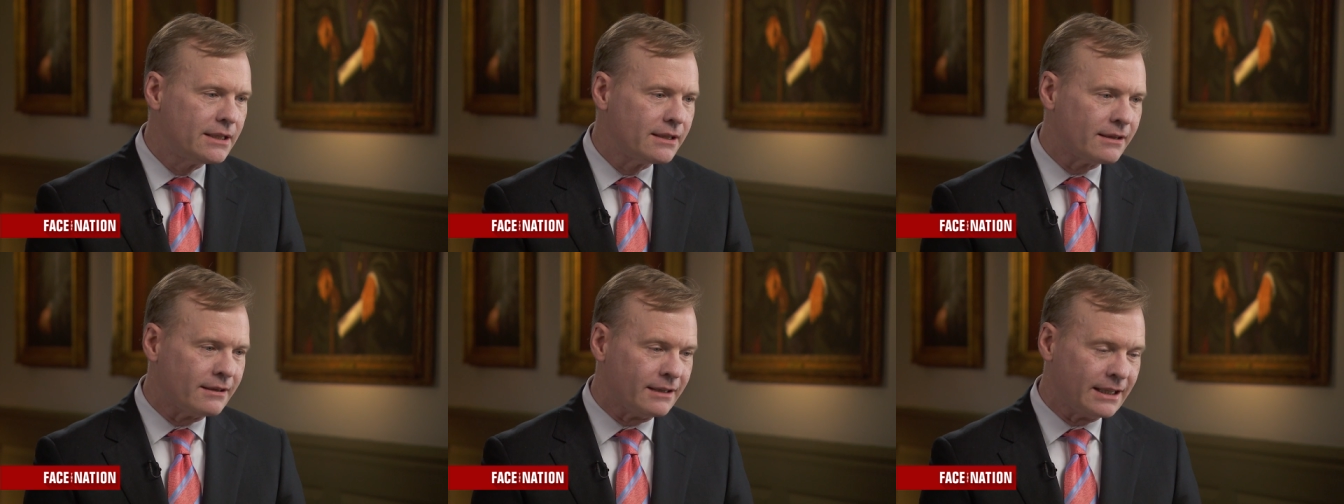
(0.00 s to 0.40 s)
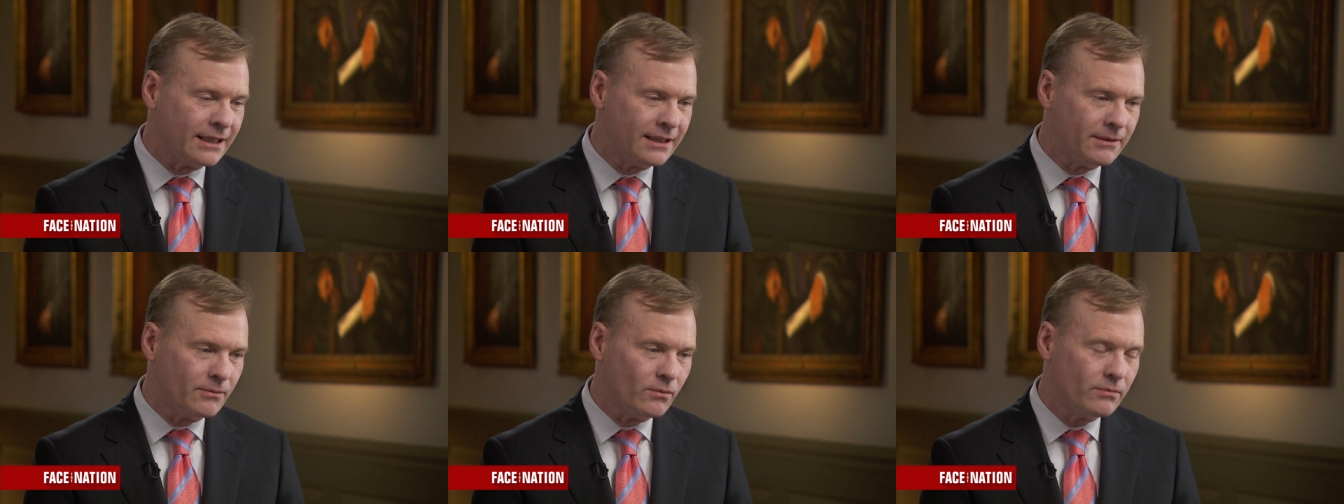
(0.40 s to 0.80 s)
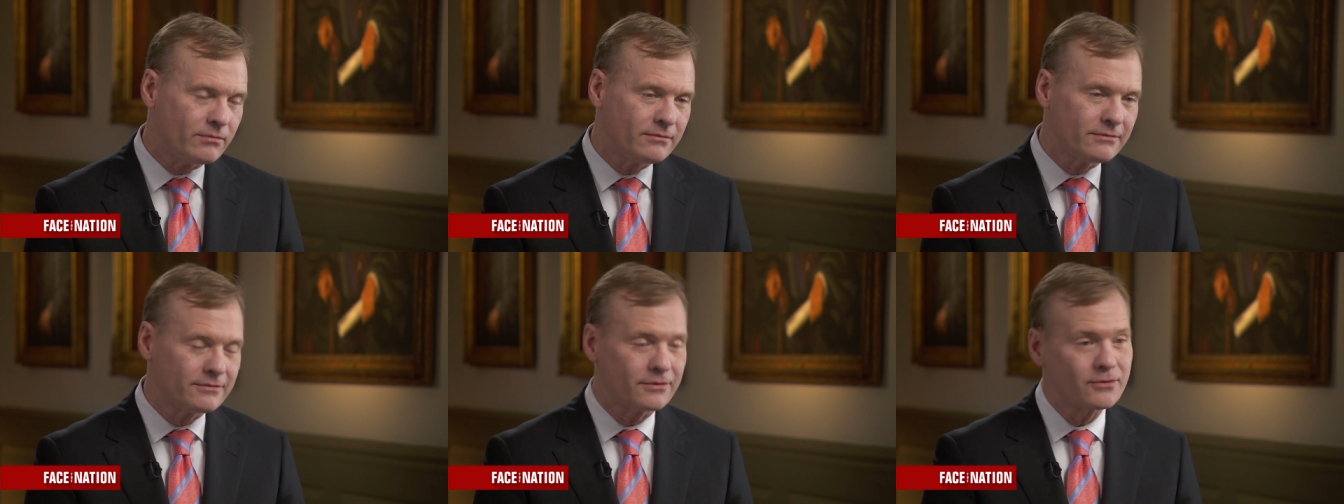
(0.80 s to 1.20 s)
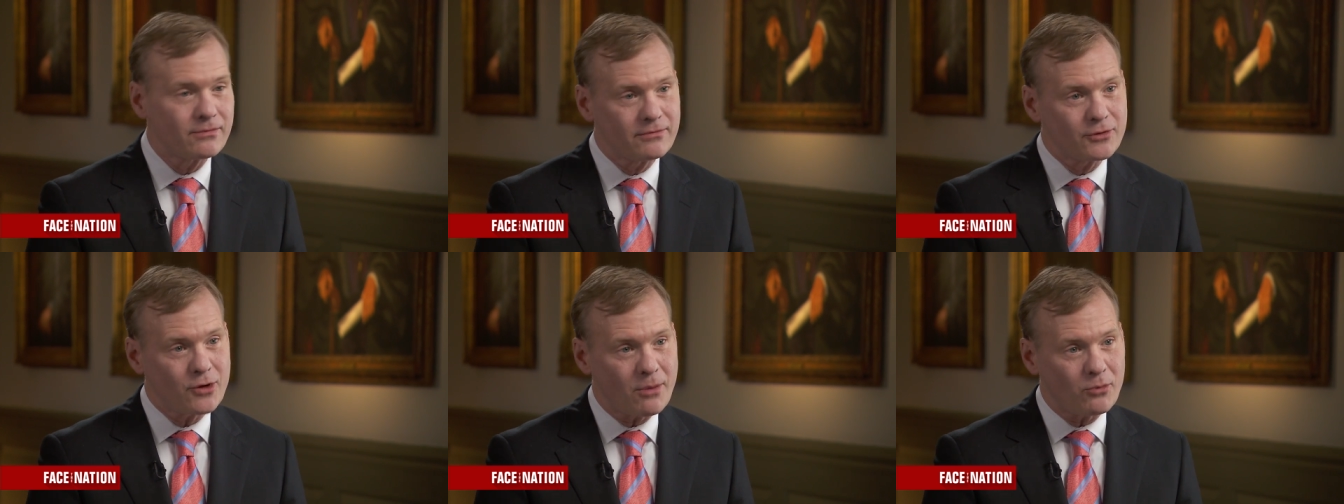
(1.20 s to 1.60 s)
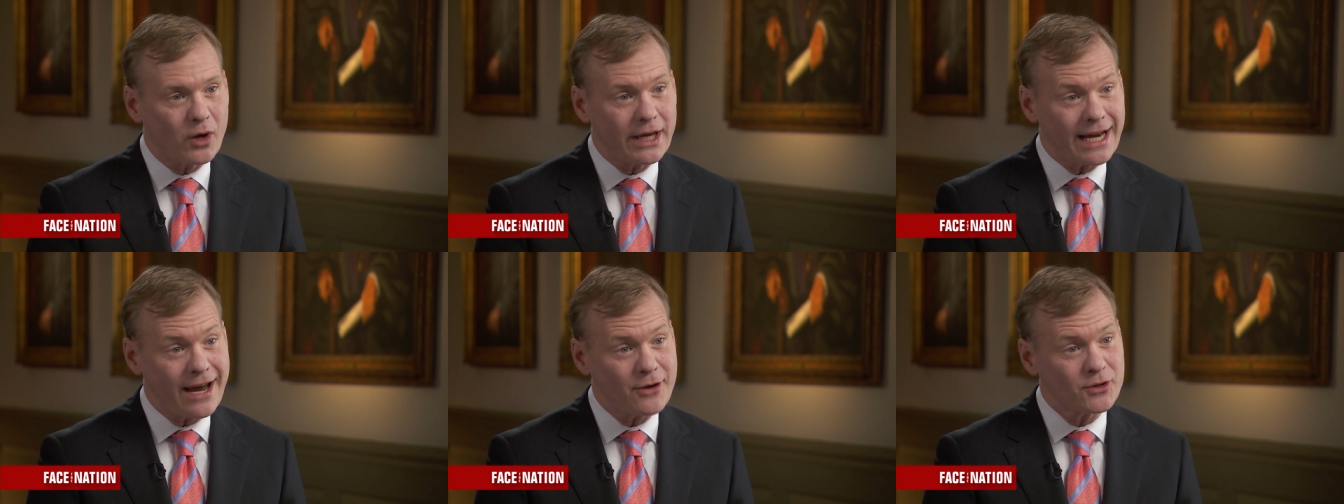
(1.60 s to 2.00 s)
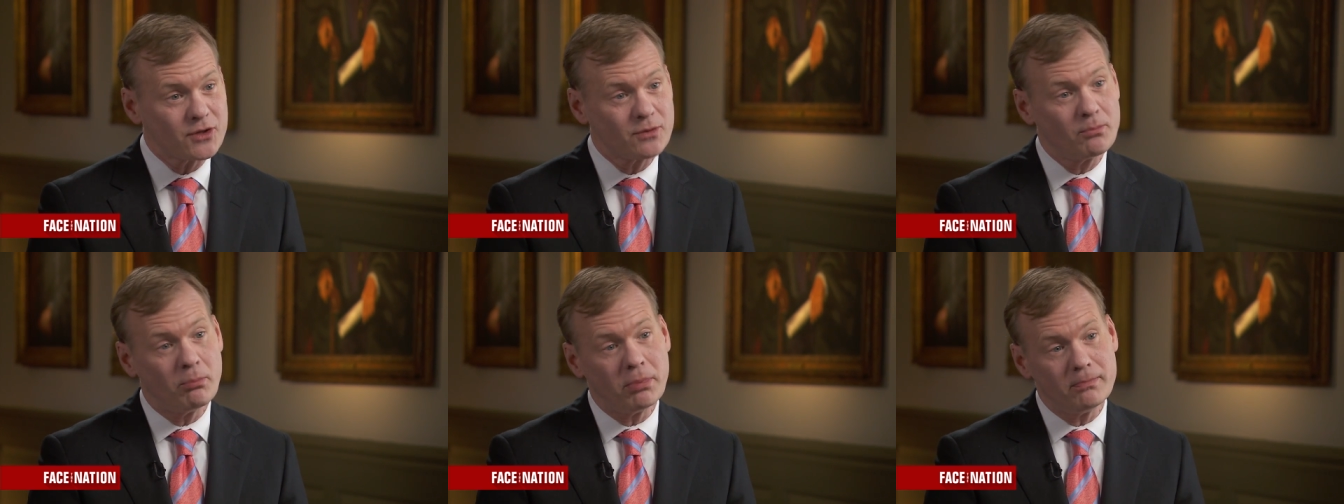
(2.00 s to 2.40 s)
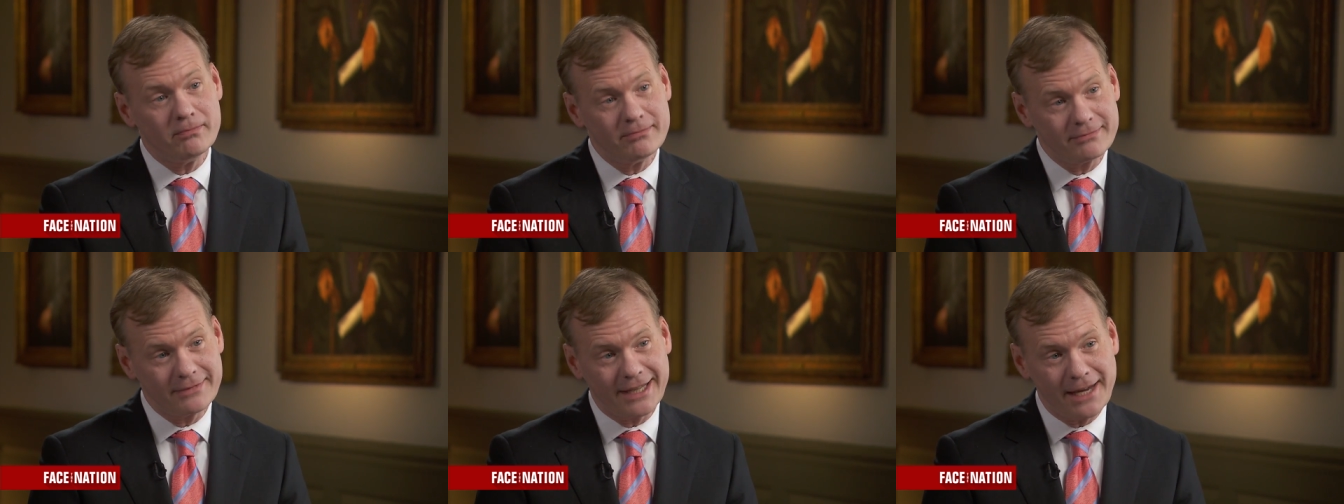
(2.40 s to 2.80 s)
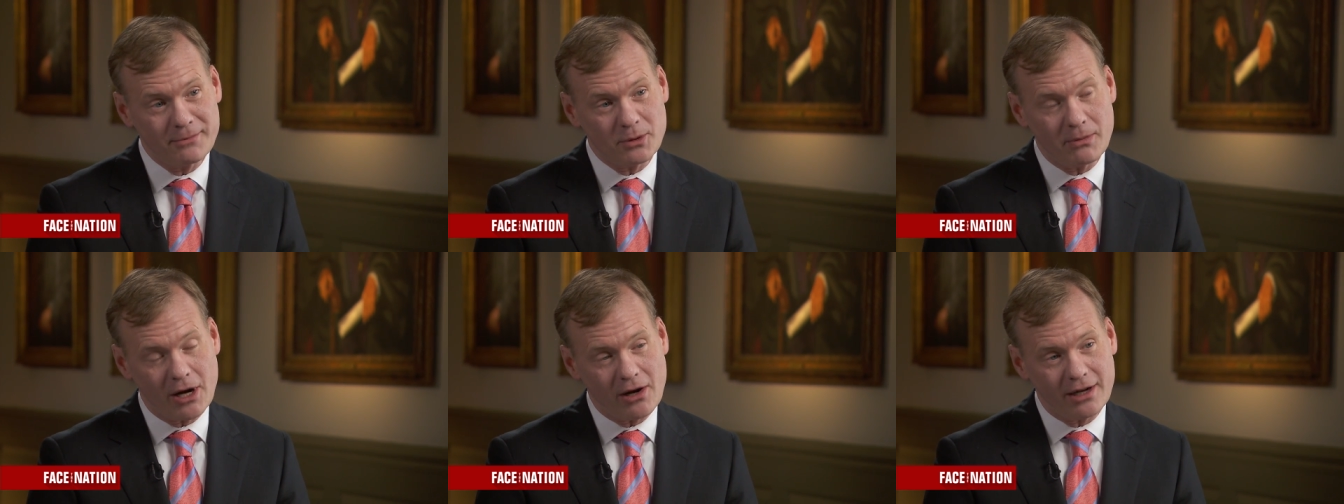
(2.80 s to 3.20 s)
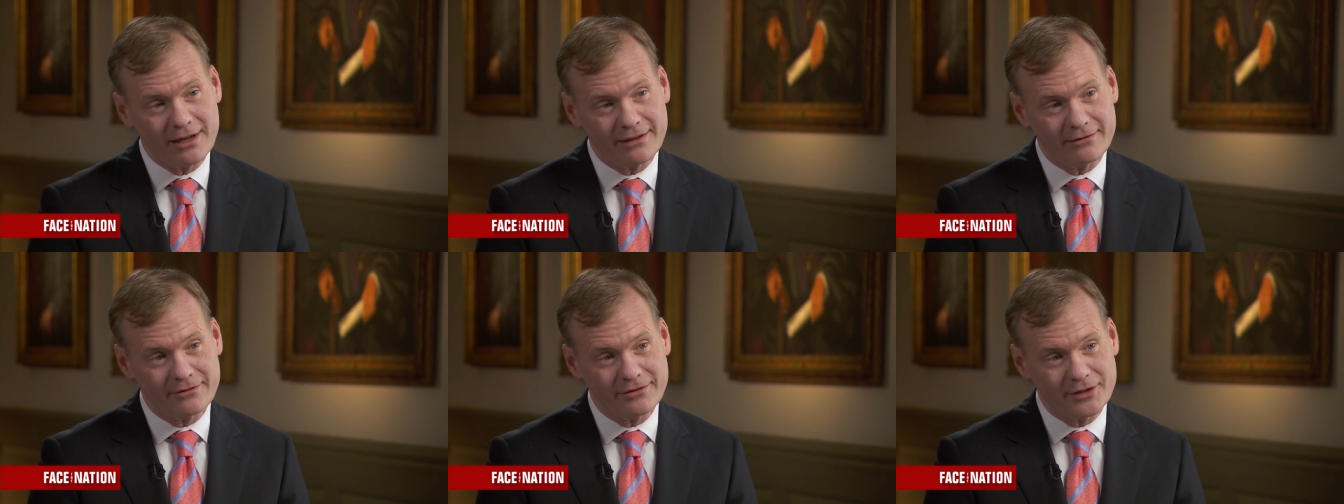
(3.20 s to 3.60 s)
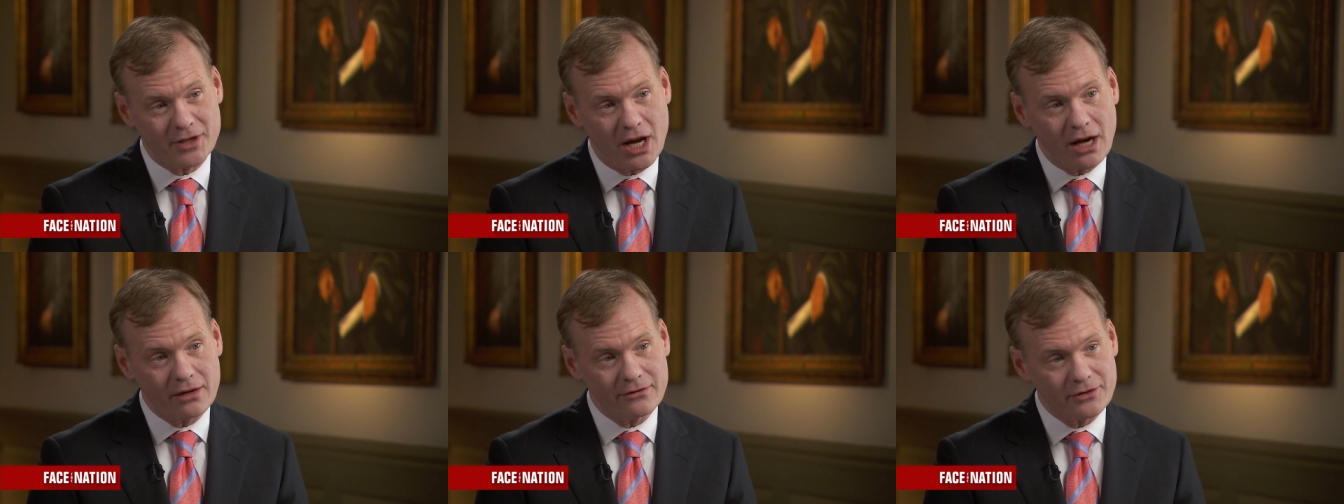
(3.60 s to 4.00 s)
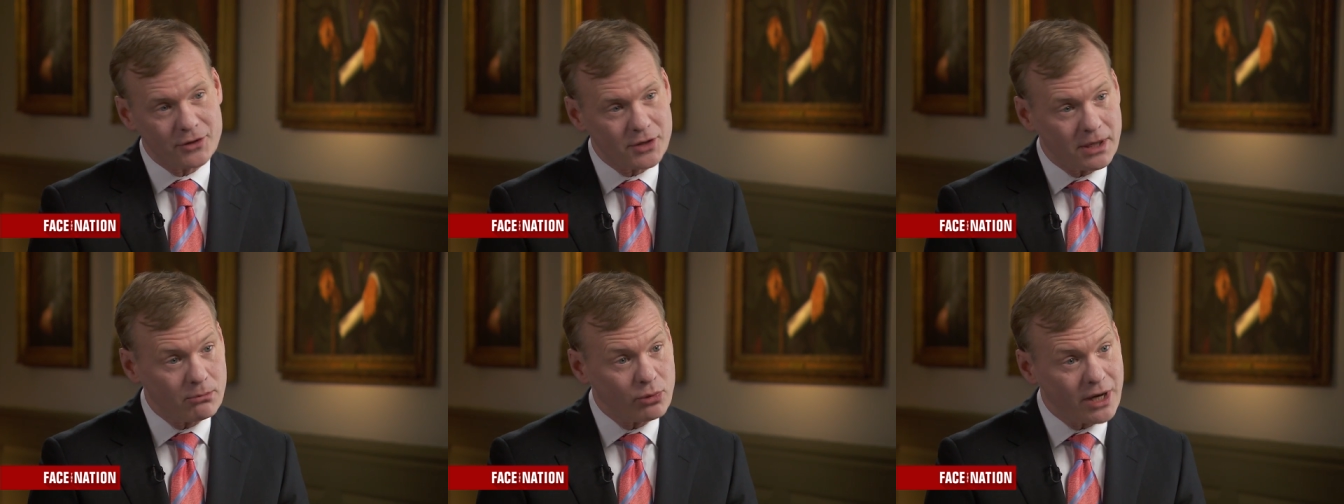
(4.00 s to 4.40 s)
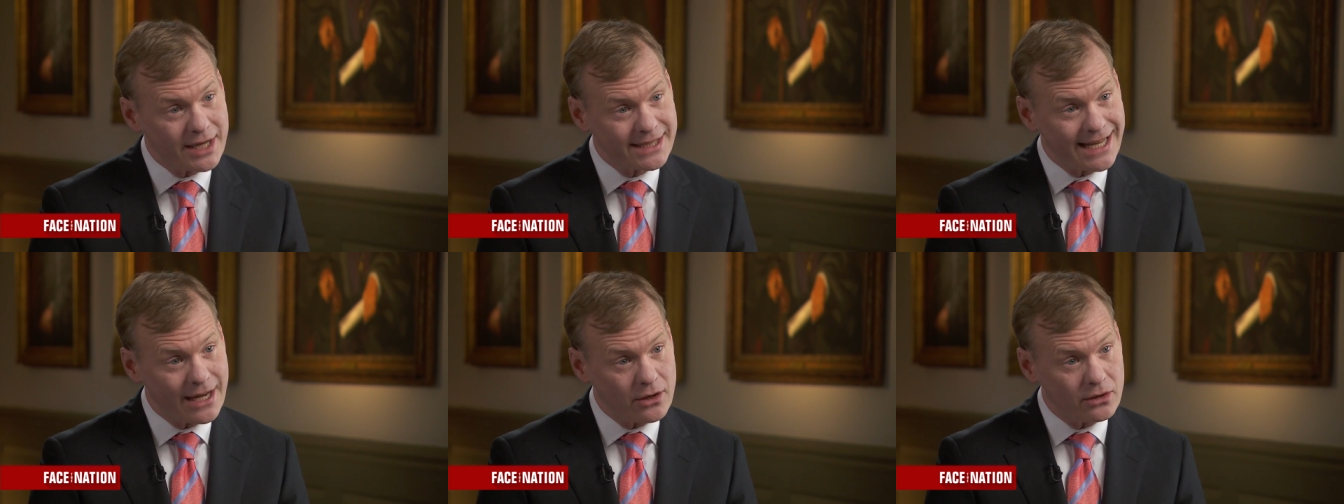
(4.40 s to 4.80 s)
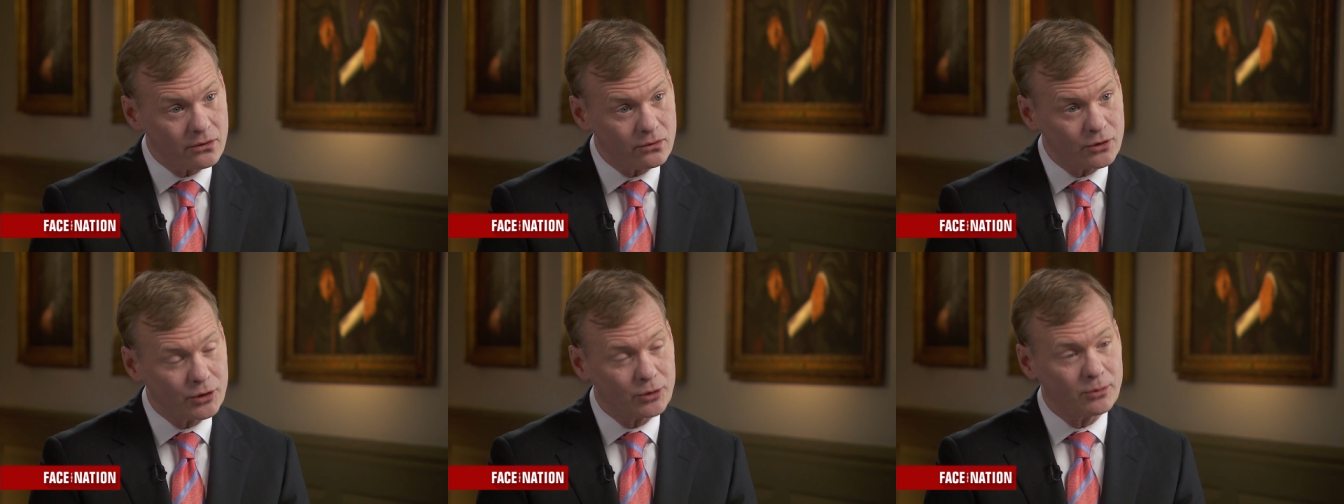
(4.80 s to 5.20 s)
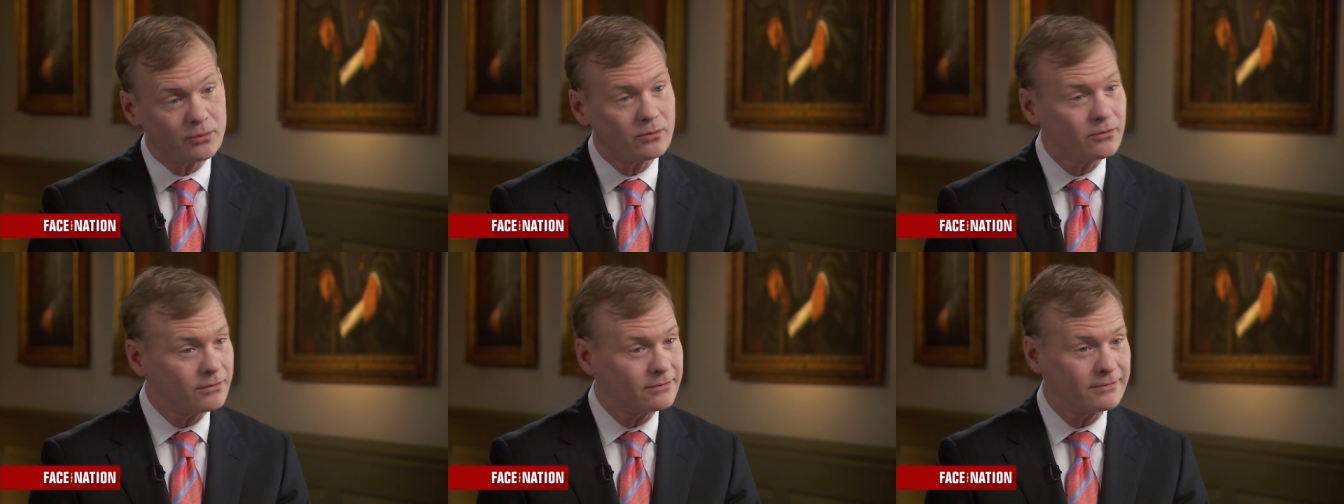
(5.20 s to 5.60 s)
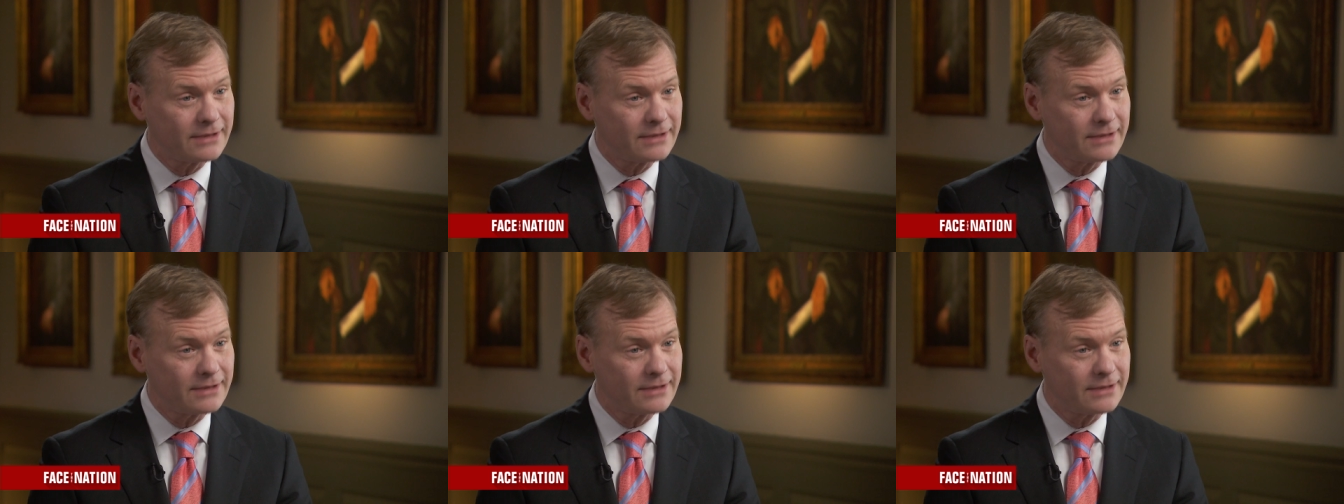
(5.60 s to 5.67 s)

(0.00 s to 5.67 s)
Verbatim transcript: The Trump White House kept American photographers and press out of the room.